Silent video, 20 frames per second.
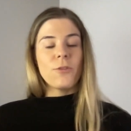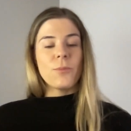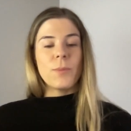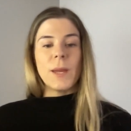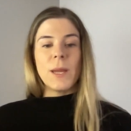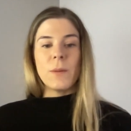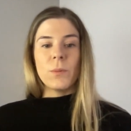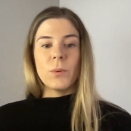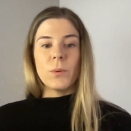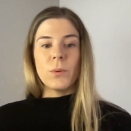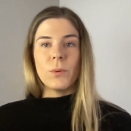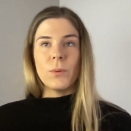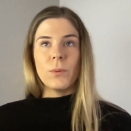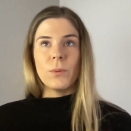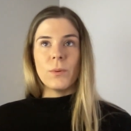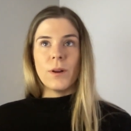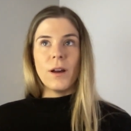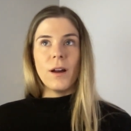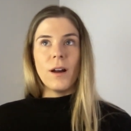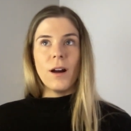of
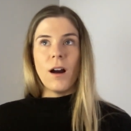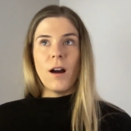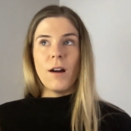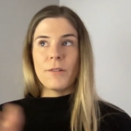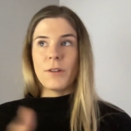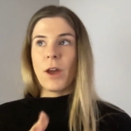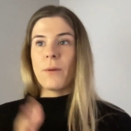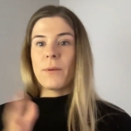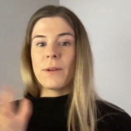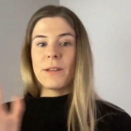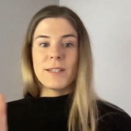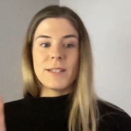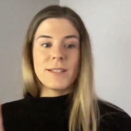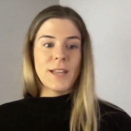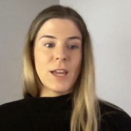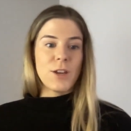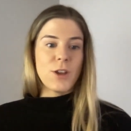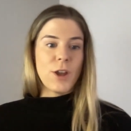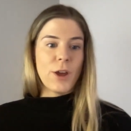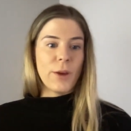people are going to
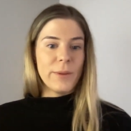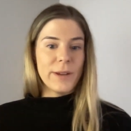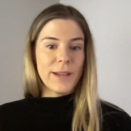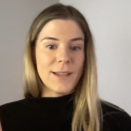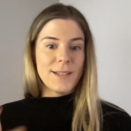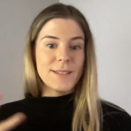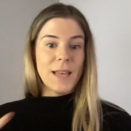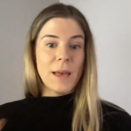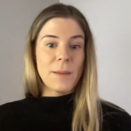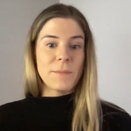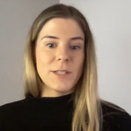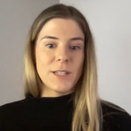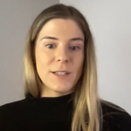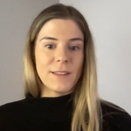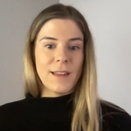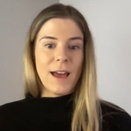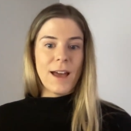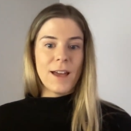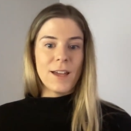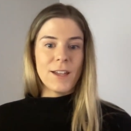say no and
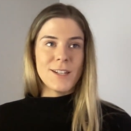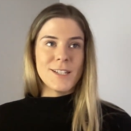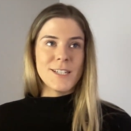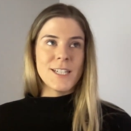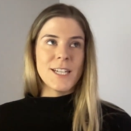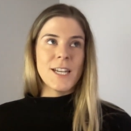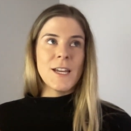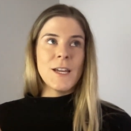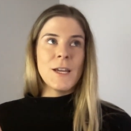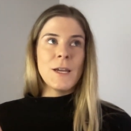accepting that. And